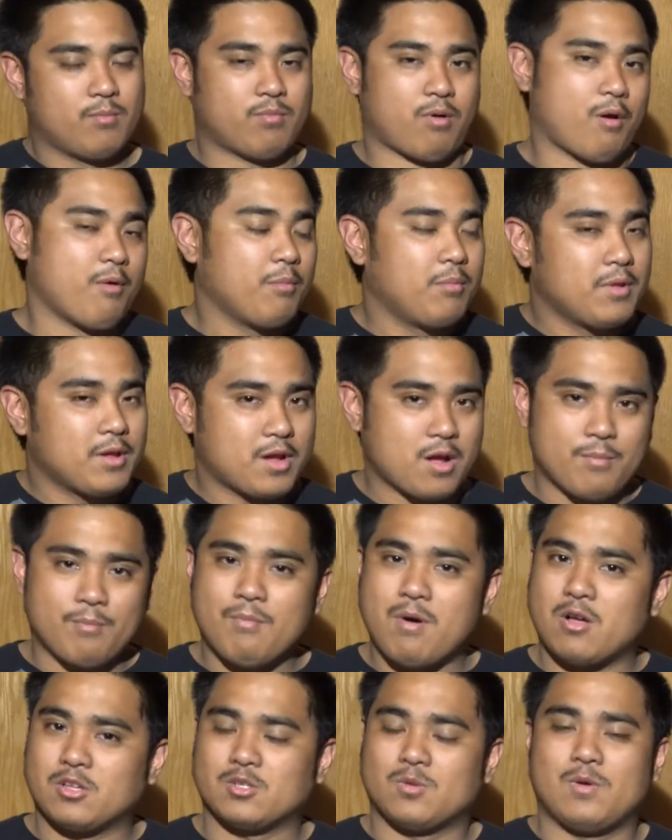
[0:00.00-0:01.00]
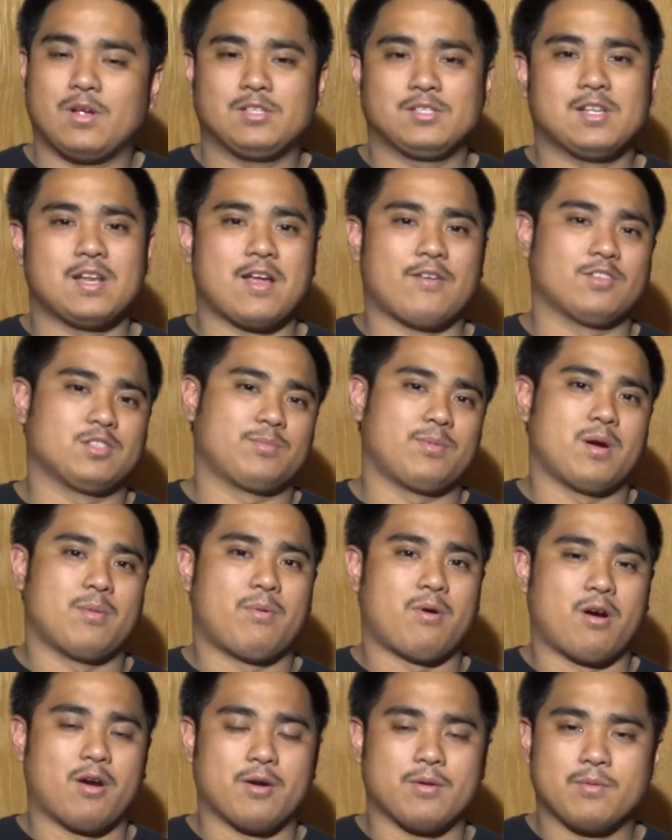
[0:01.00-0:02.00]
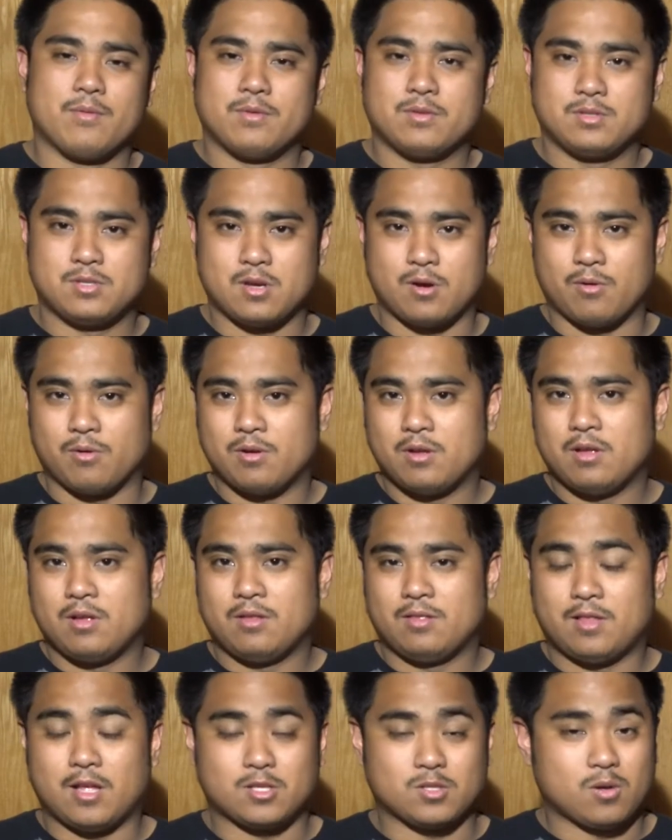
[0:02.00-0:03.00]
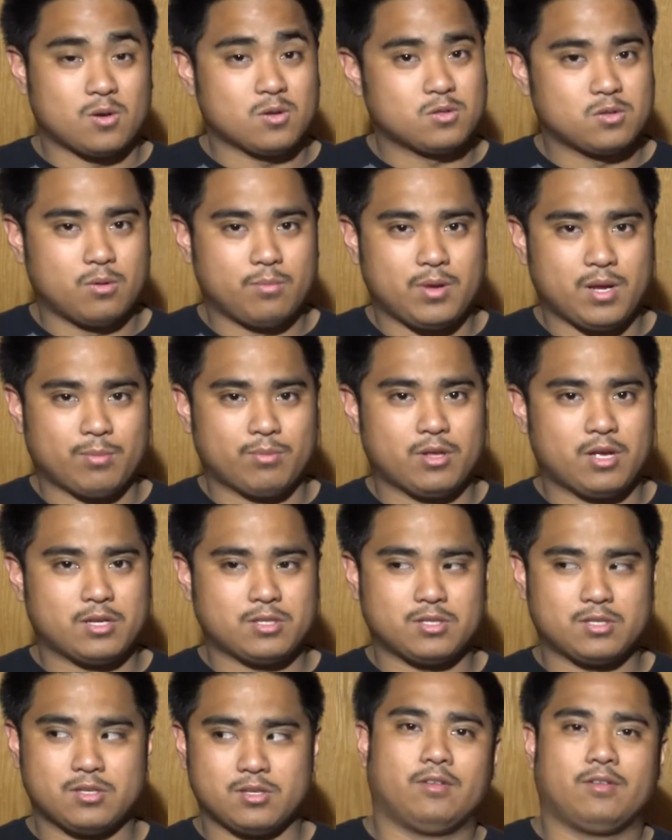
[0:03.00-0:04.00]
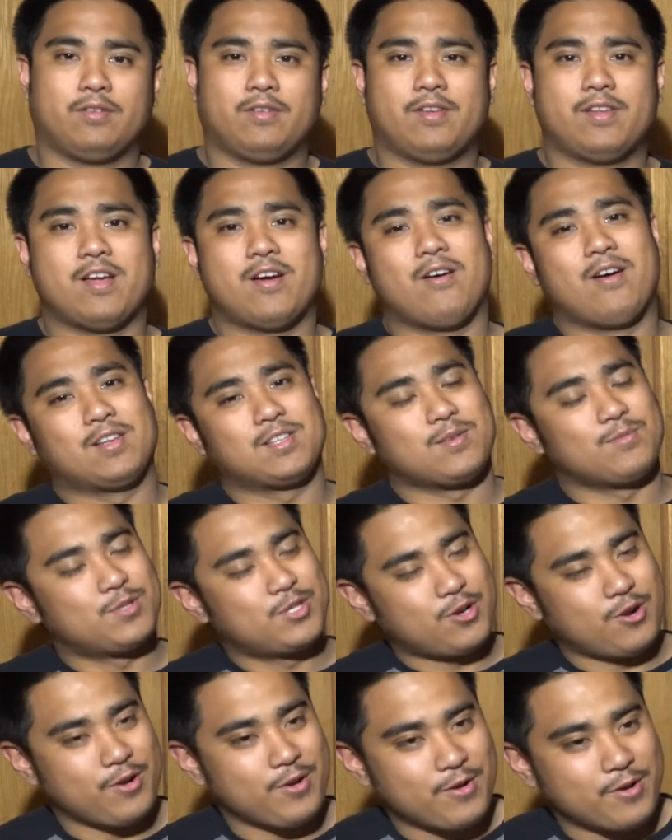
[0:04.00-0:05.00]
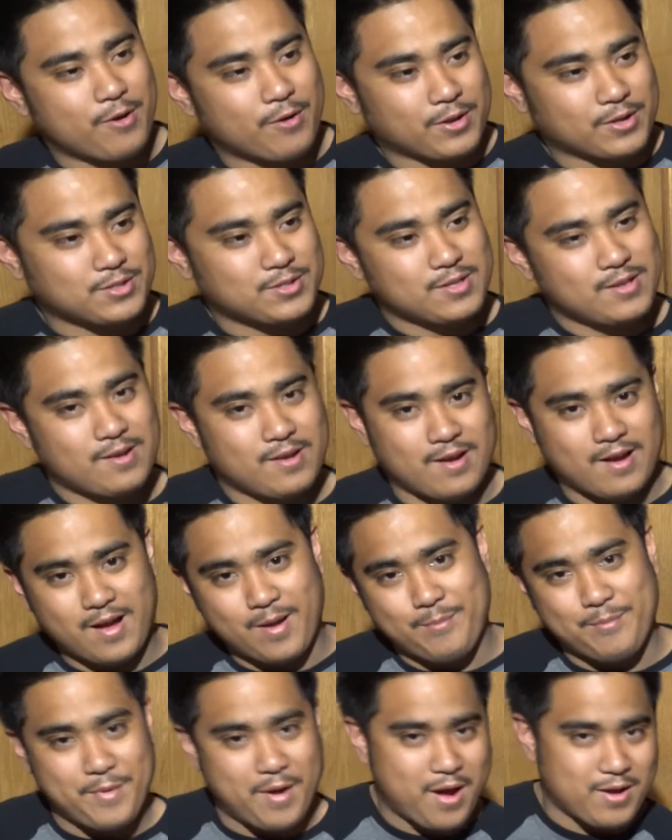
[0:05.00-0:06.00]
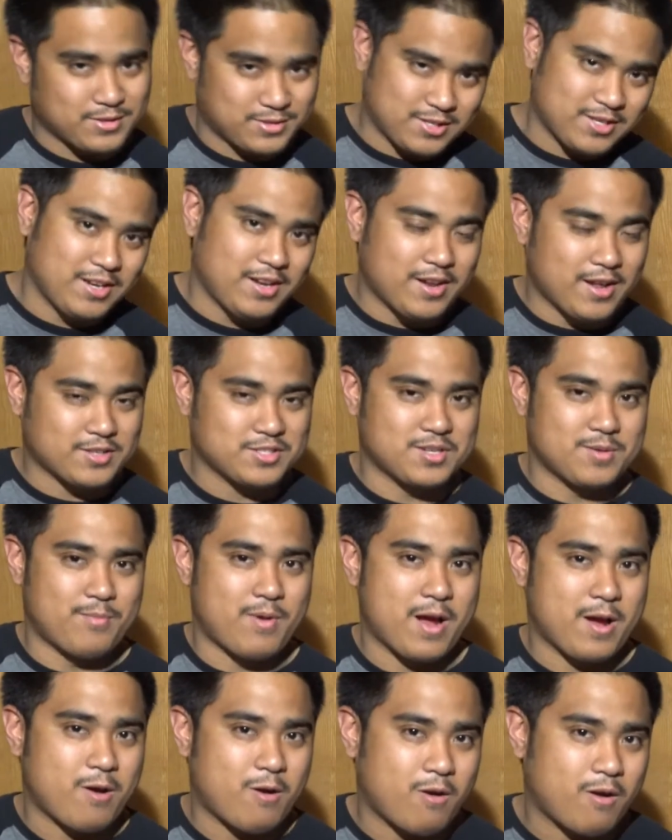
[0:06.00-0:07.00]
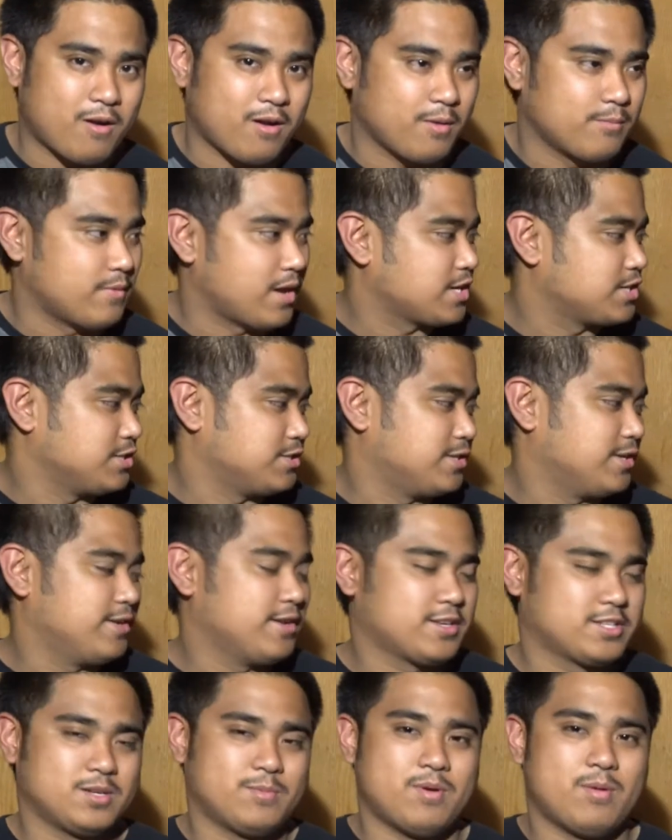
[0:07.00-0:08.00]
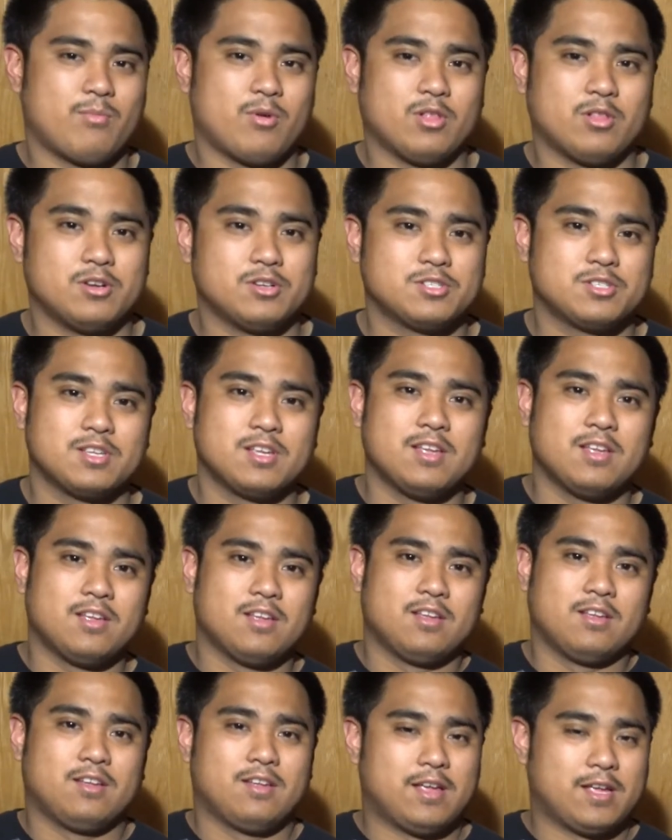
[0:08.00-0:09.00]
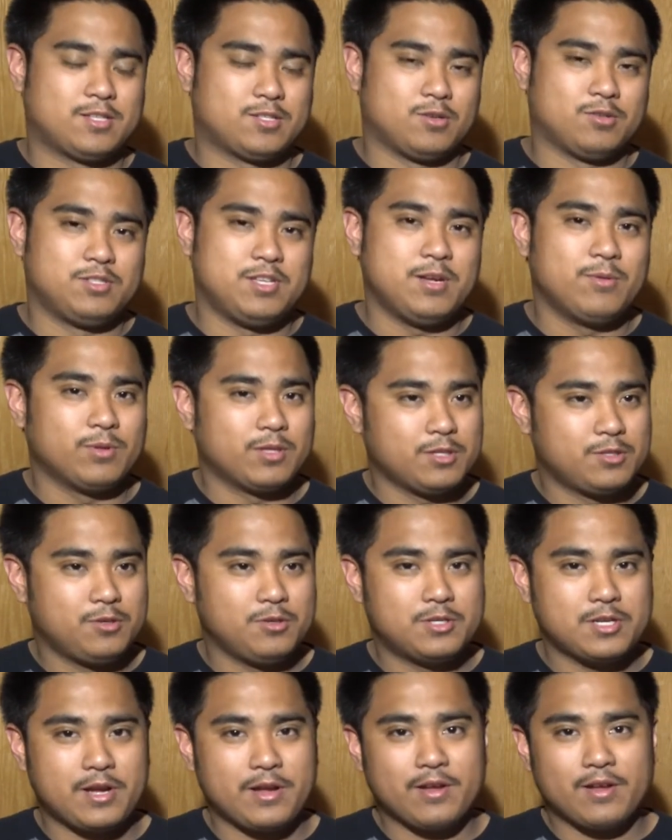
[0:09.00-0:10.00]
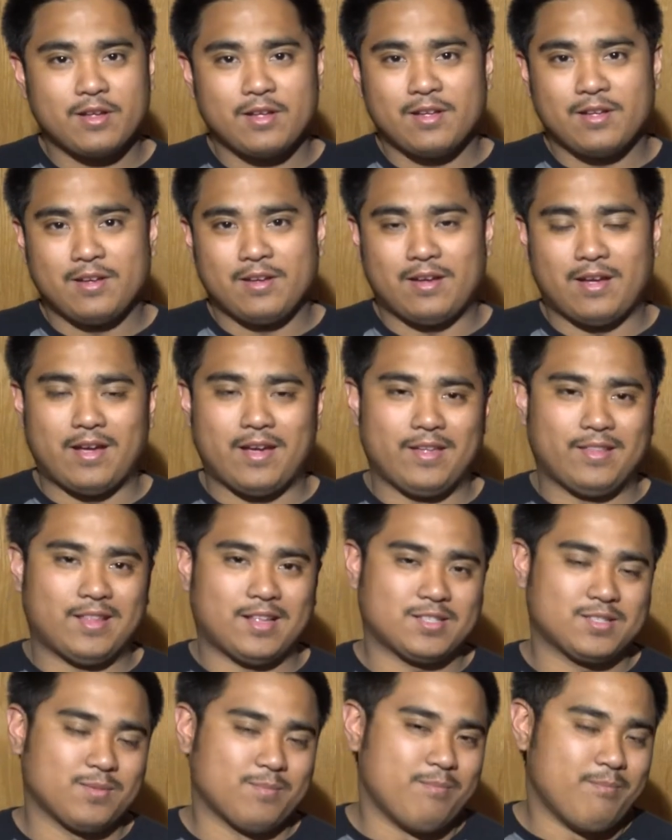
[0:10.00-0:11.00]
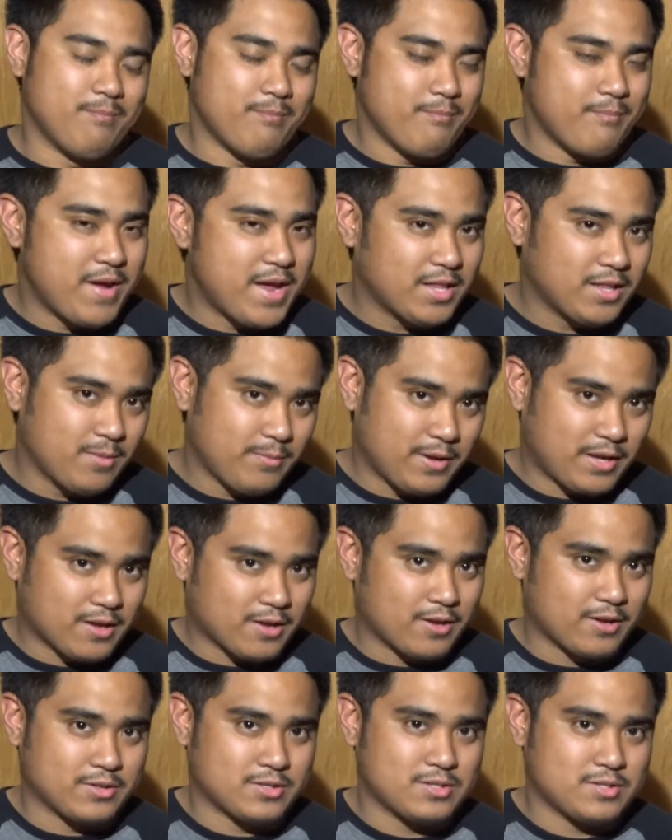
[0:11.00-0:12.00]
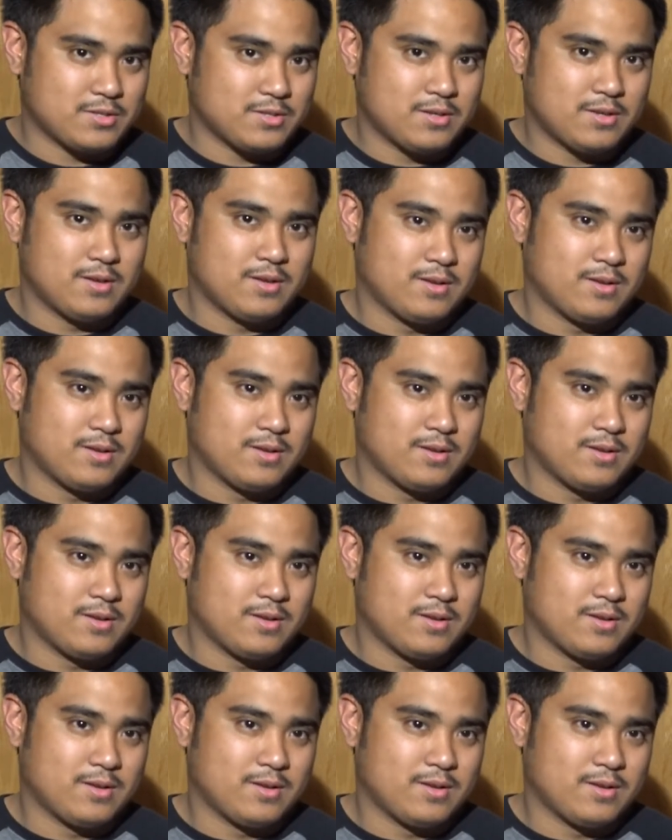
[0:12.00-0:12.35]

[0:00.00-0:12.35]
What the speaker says: probably a couple miles away is gonna have a spare part. So that's also a big plus. Now, as I'm sure you noticed, I'm not sitting next to my car. I'm actually sitting next to my brother's S13 with the 2J, and that's mainly because